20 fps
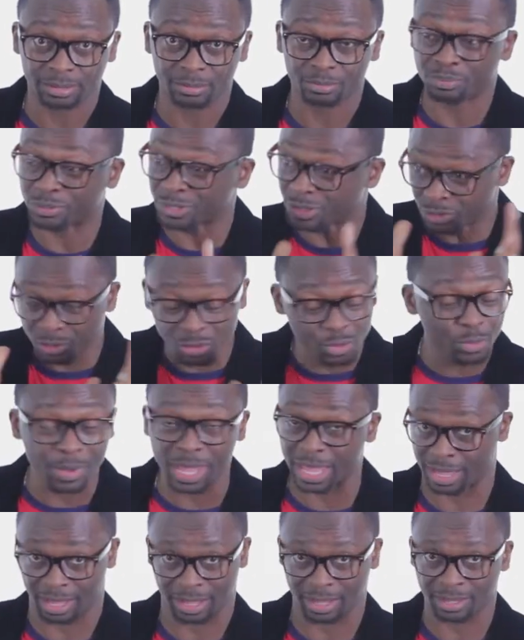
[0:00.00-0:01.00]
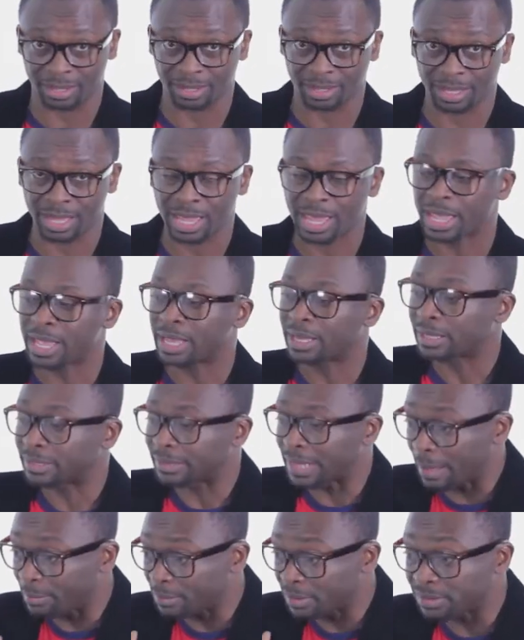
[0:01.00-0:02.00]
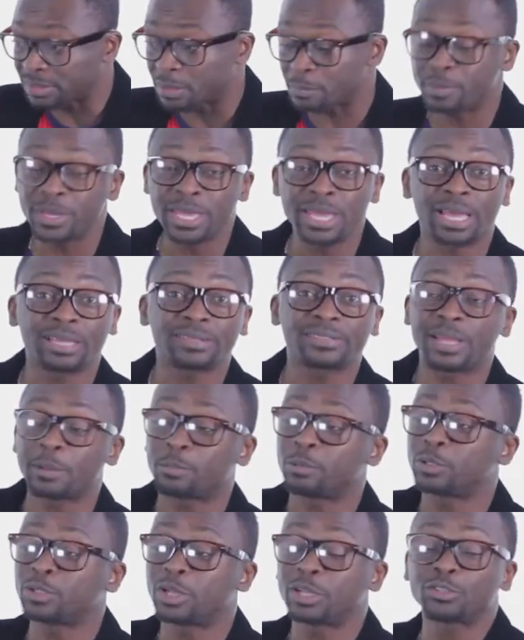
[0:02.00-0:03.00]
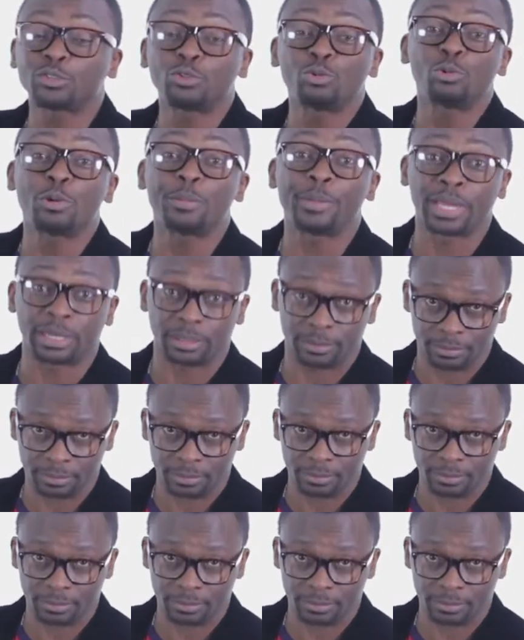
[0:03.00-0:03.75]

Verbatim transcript: presuming that Mr. B has slept with just two women.